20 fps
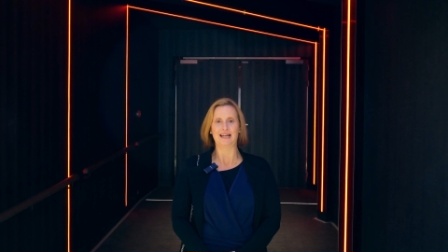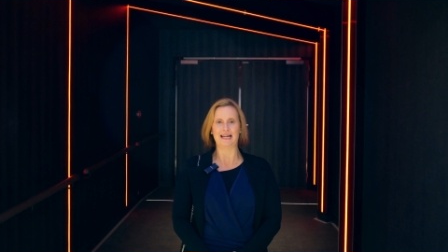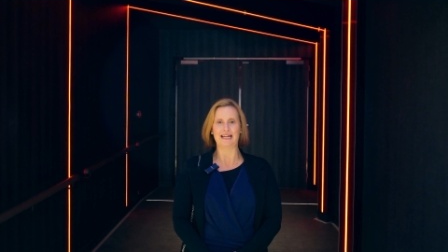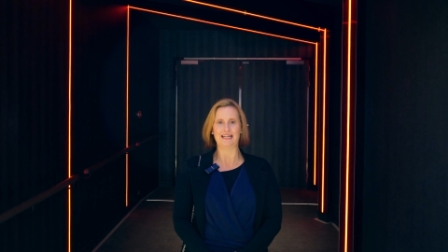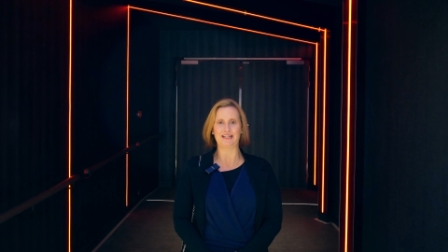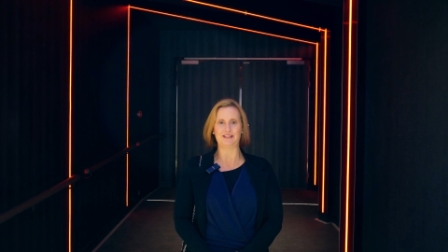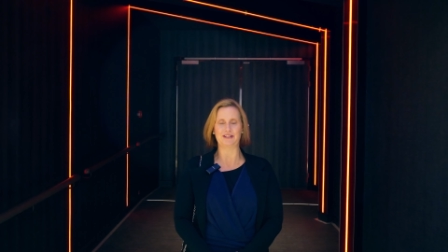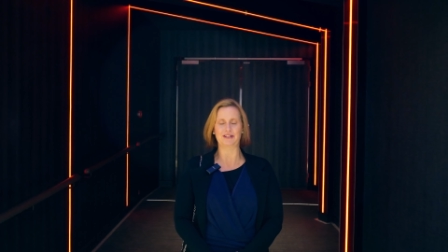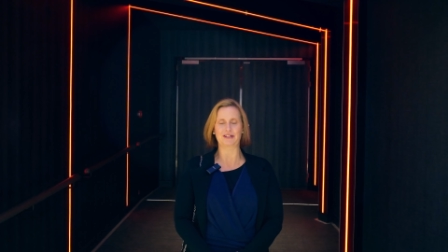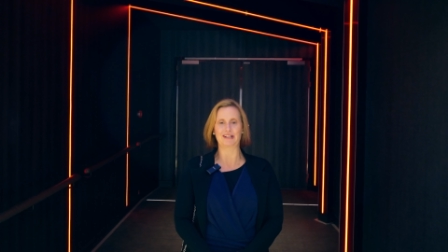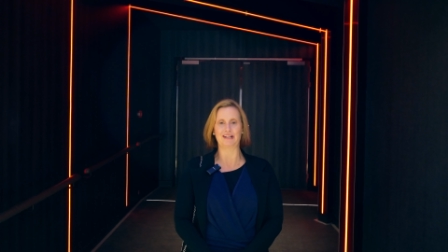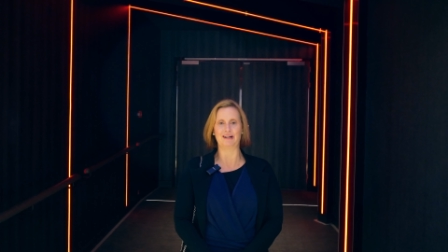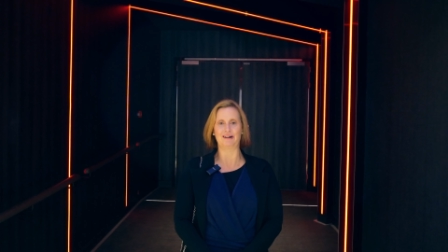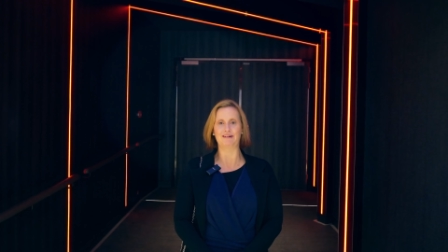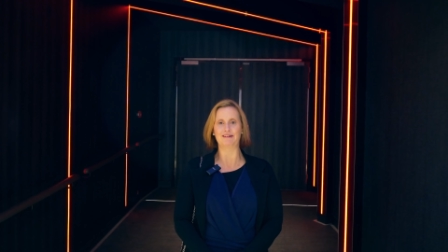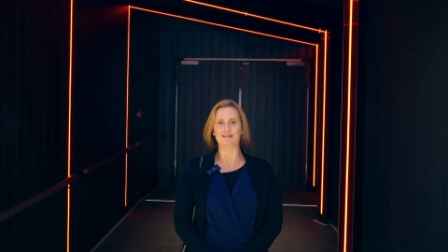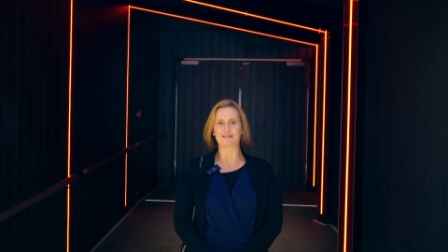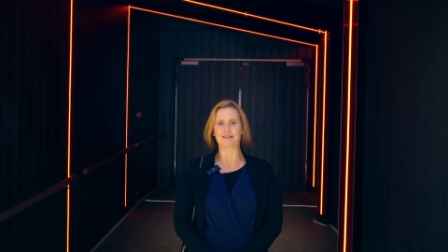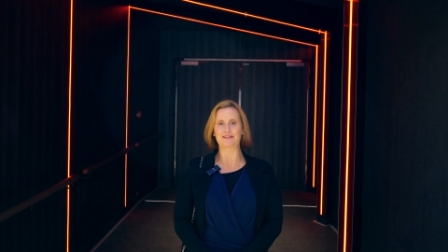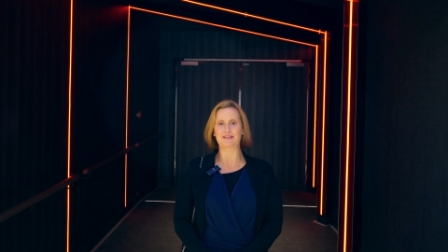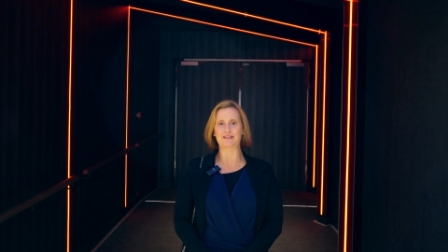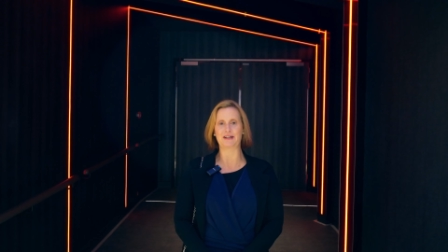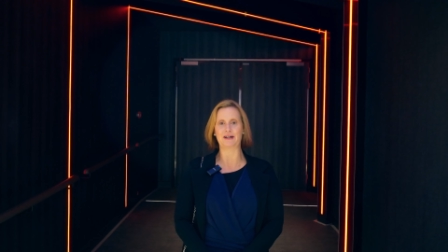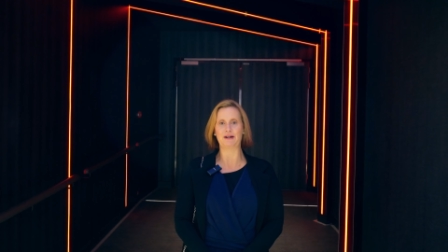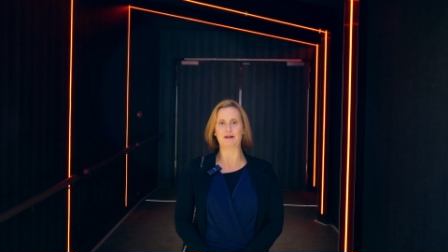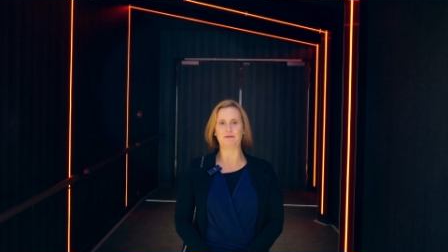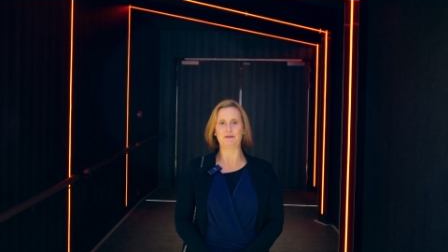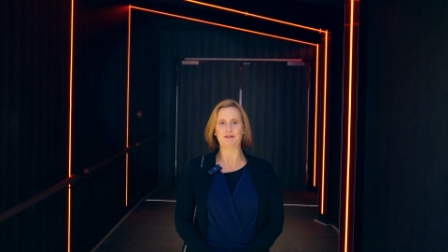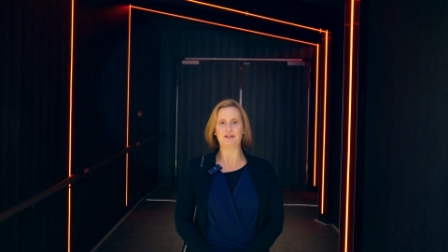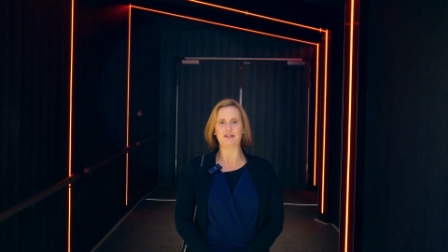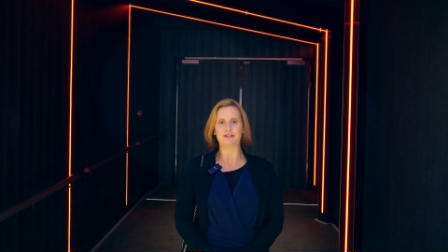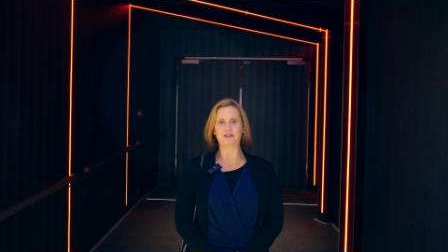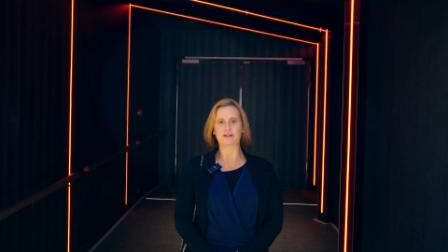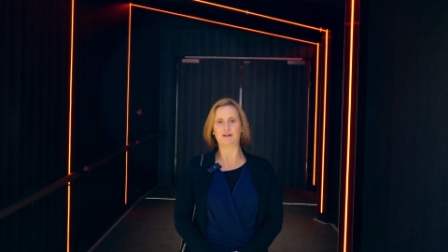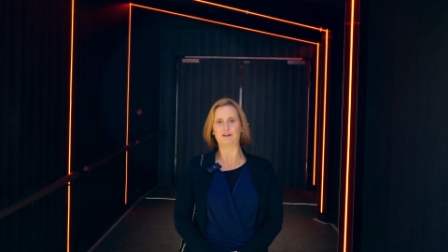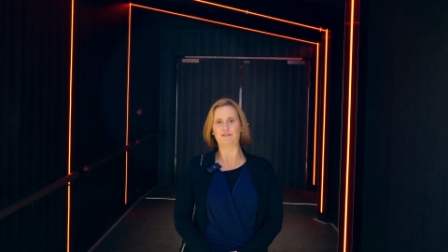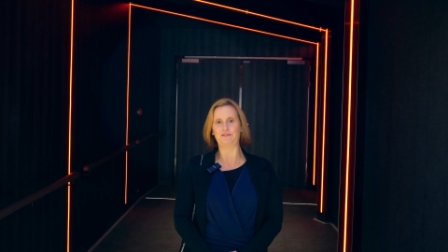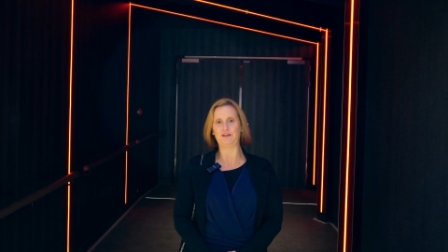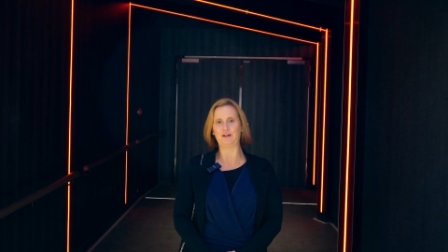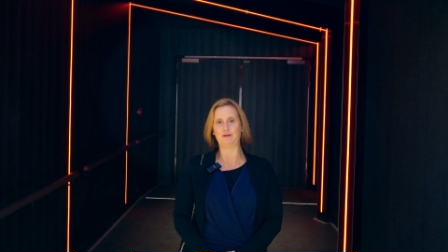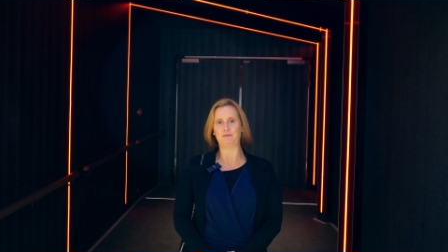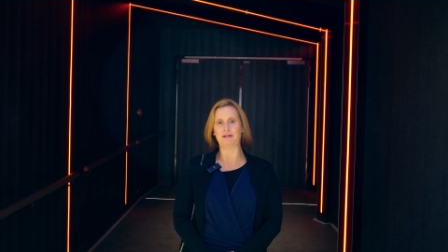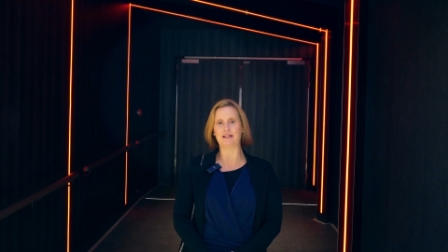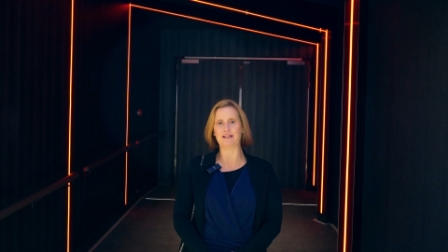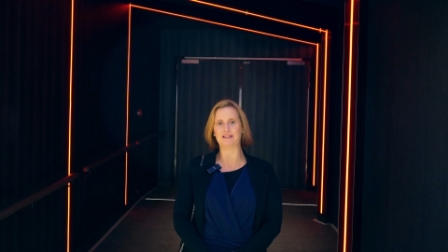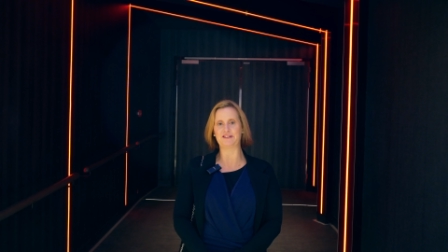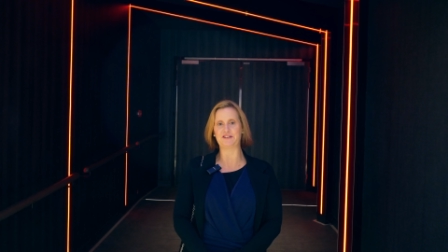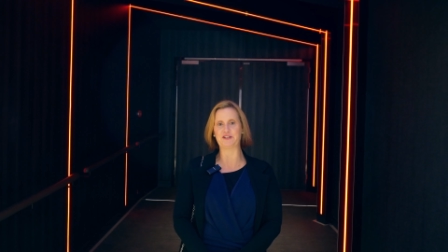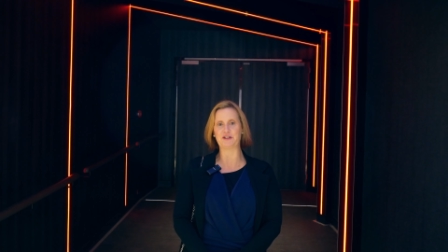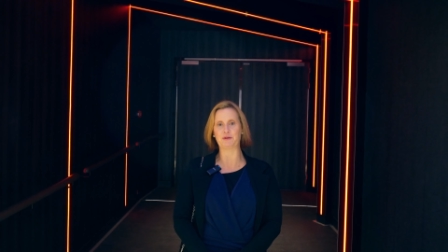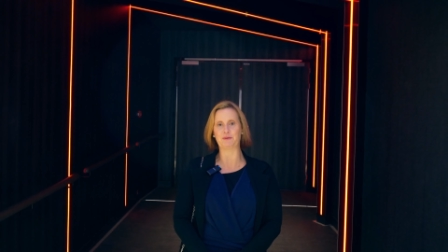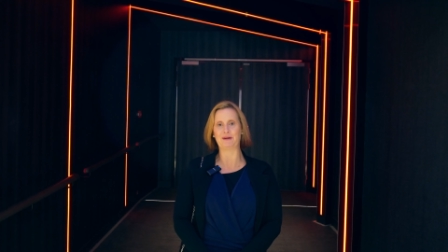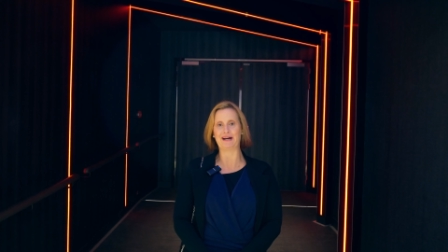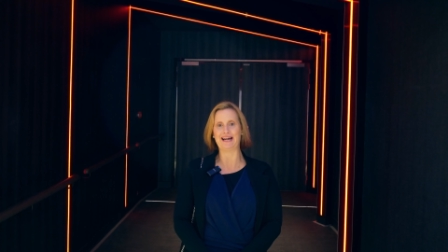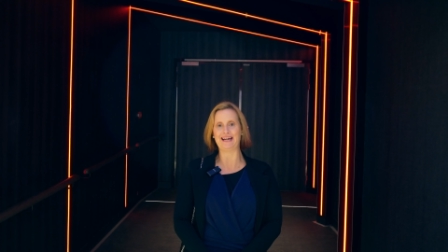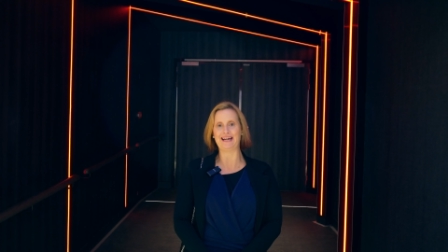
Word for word: 8 o'clock, so we've just got a few minutes to